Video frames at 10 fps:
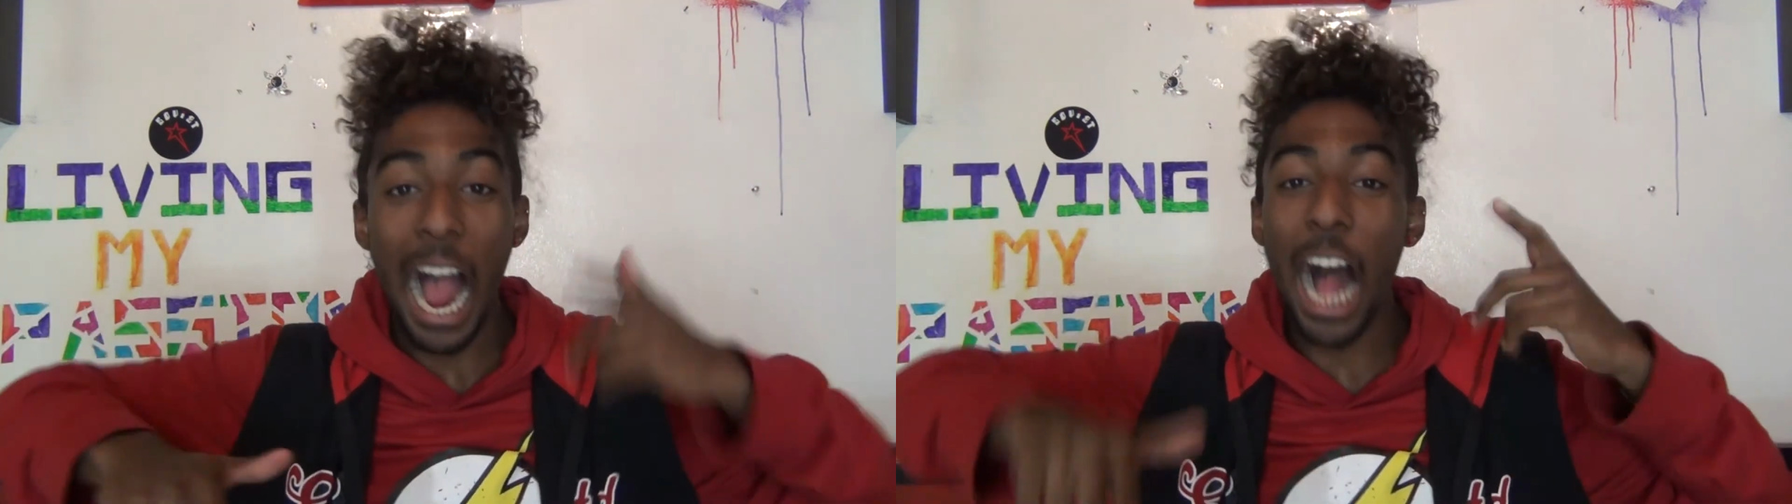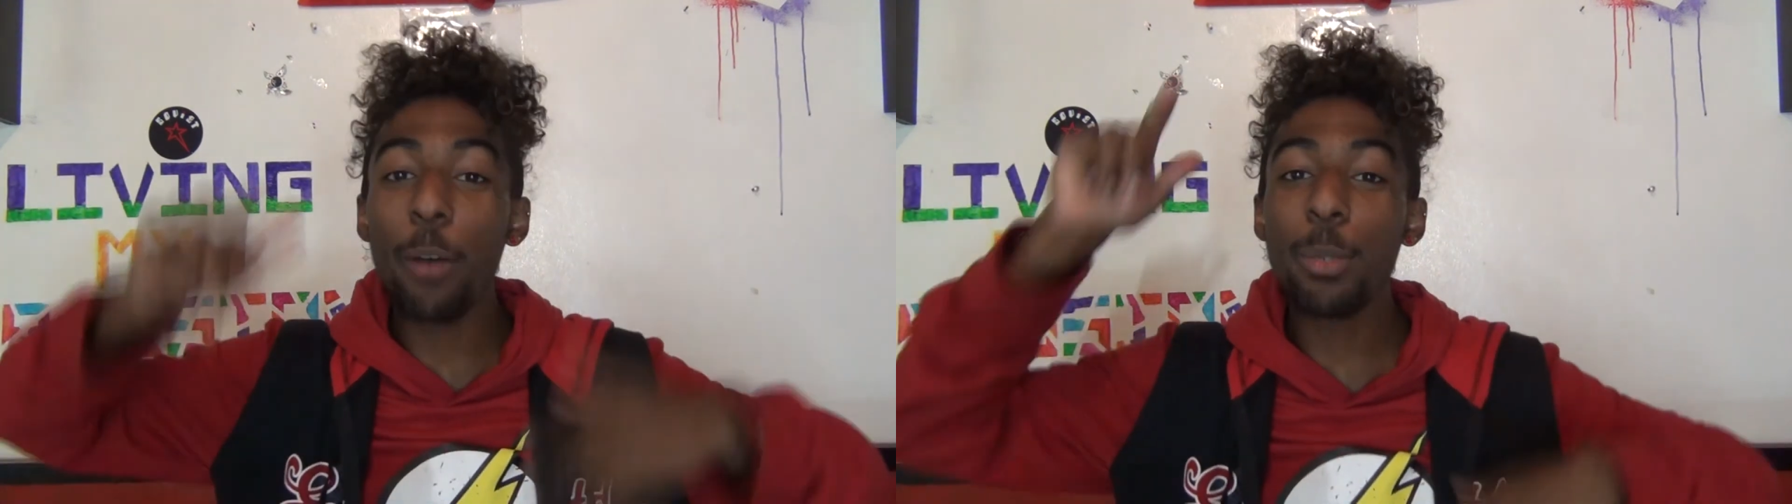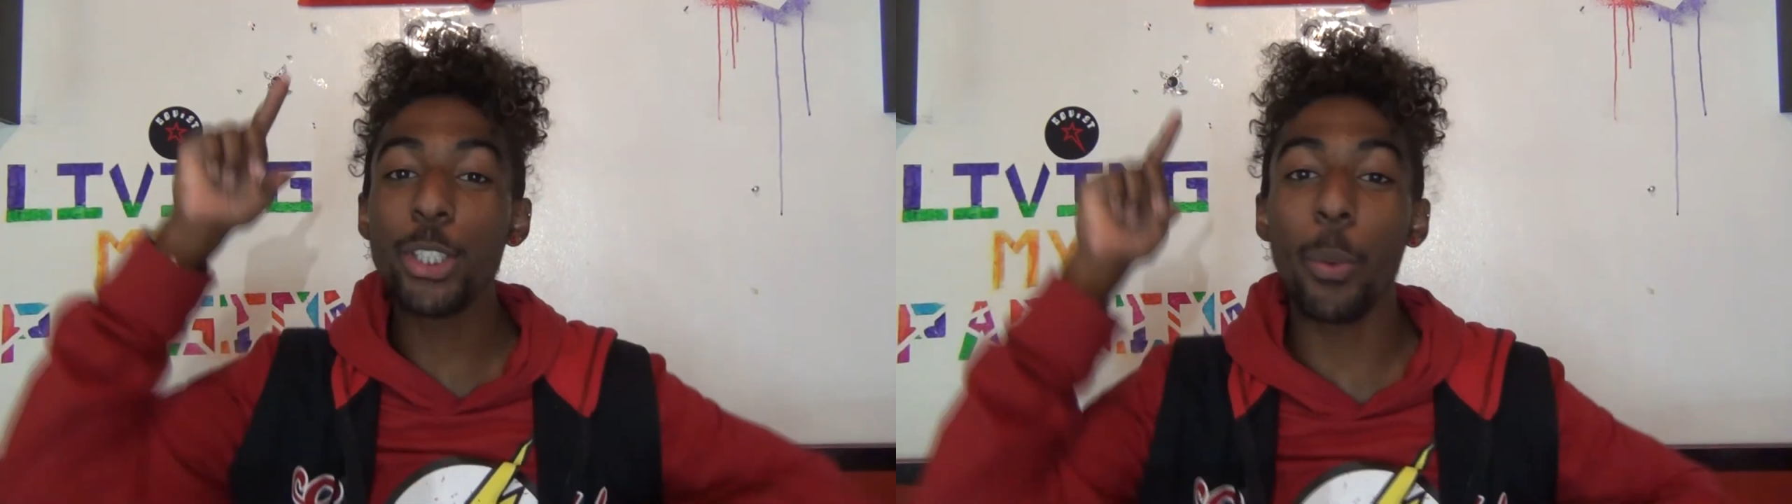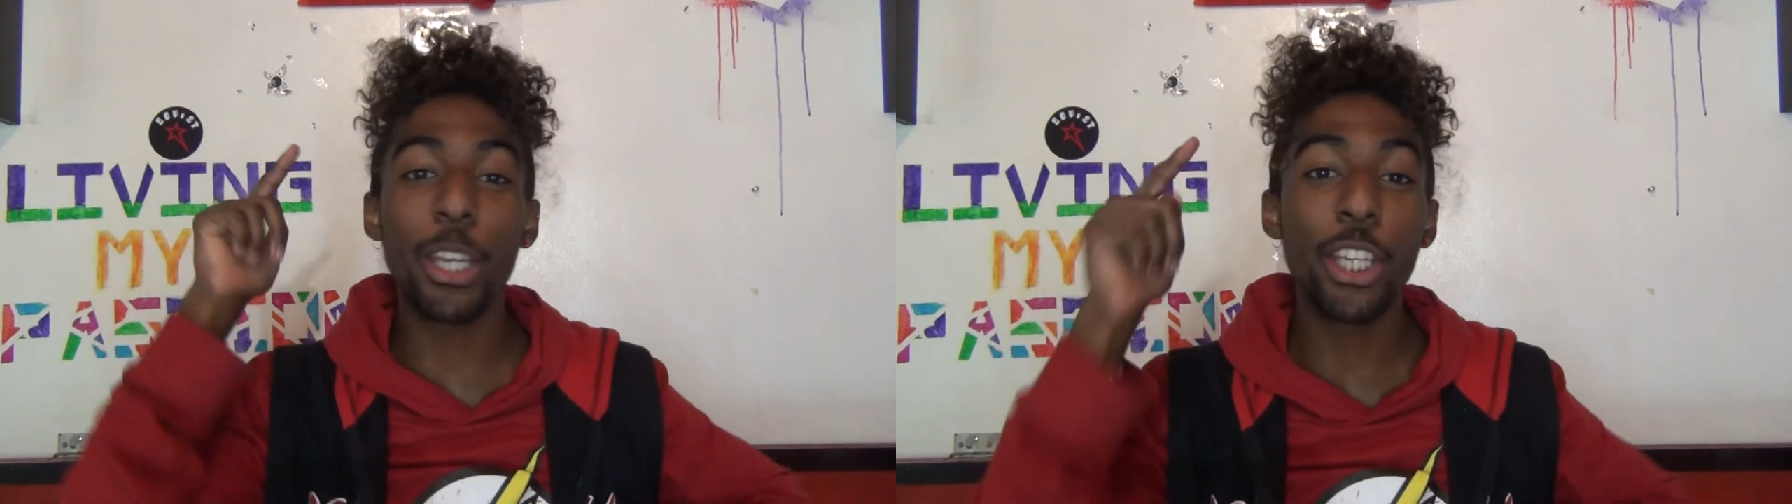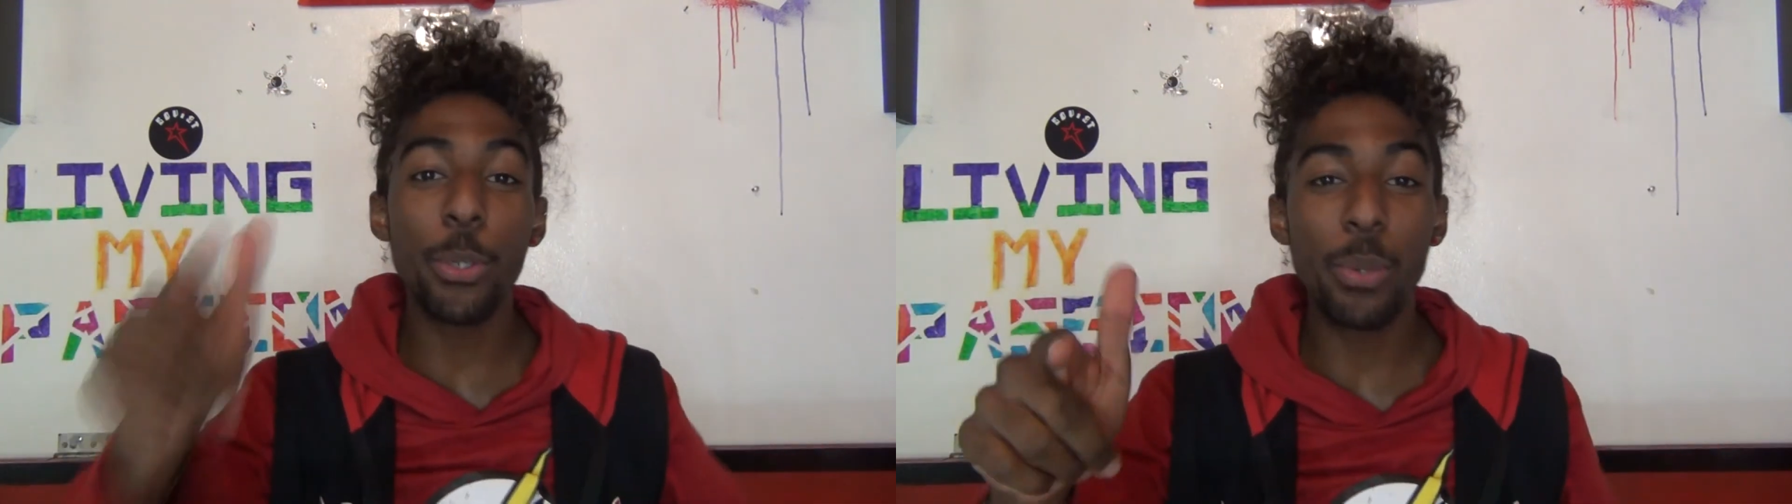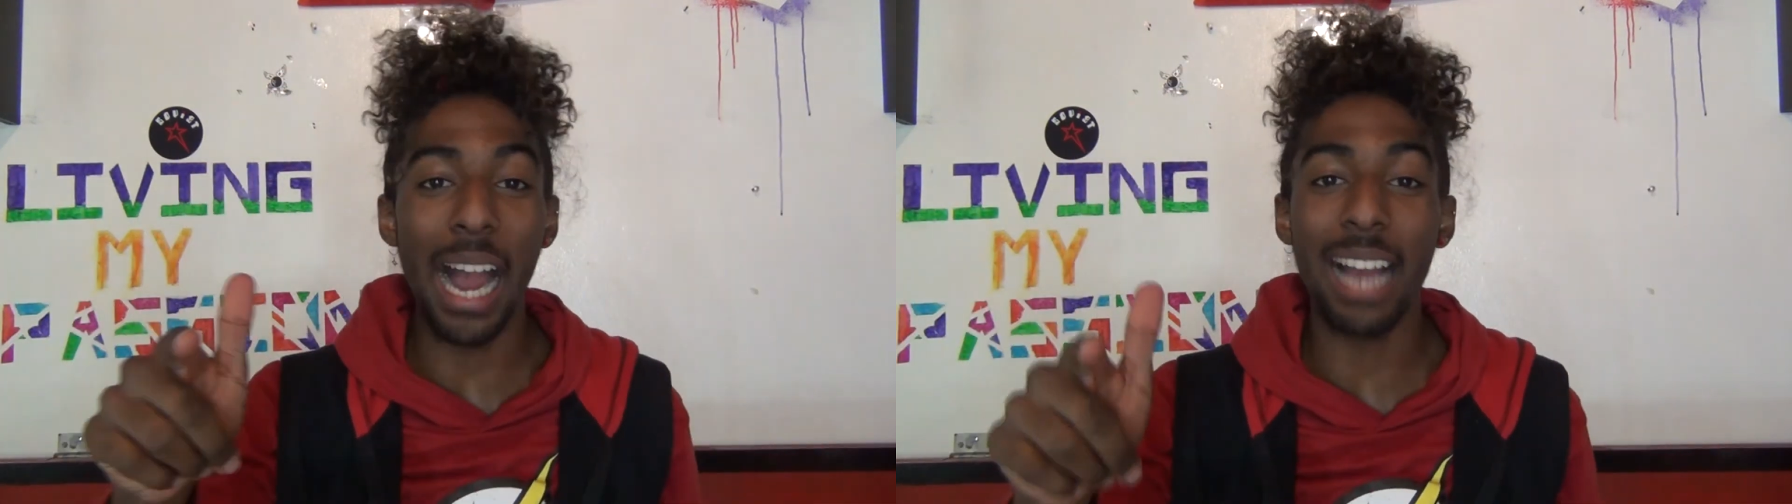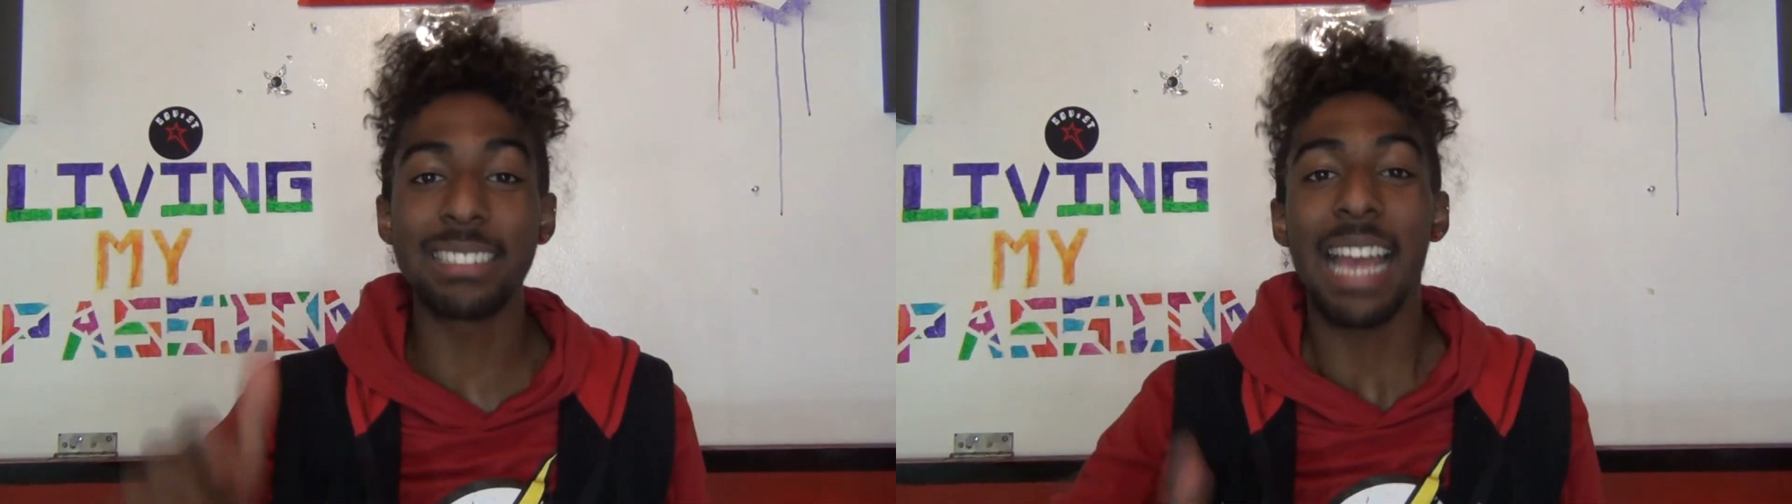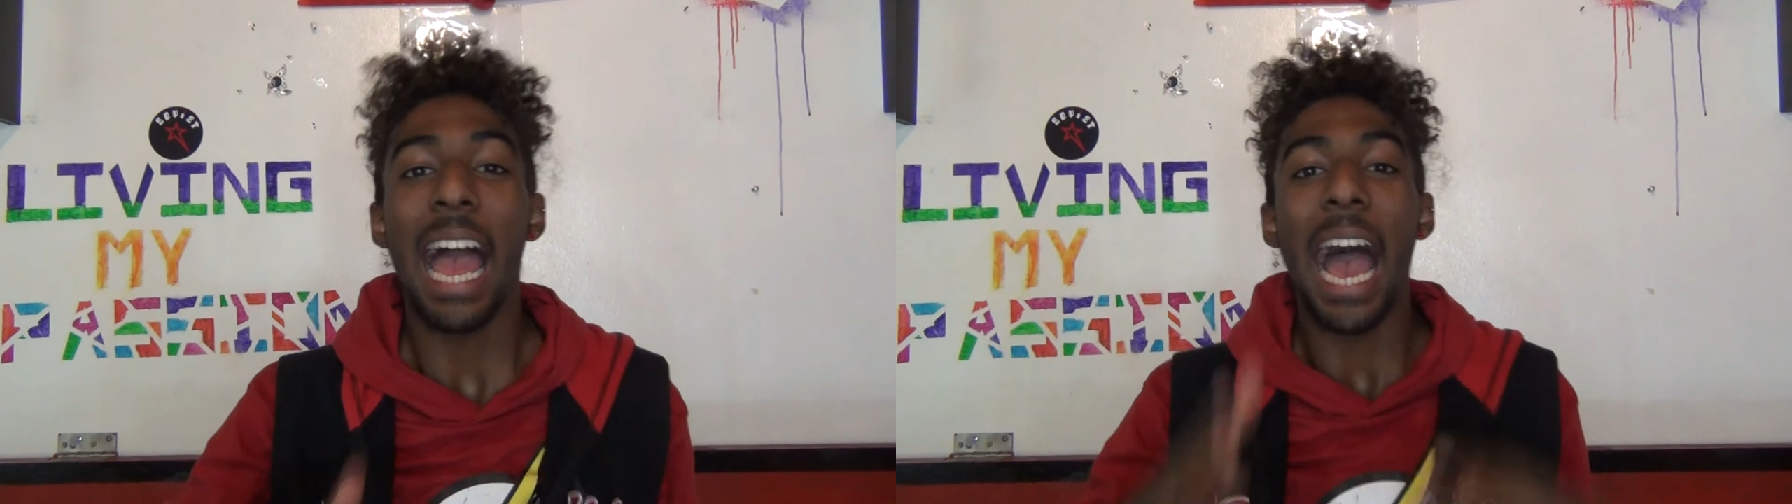I'll be showing you guys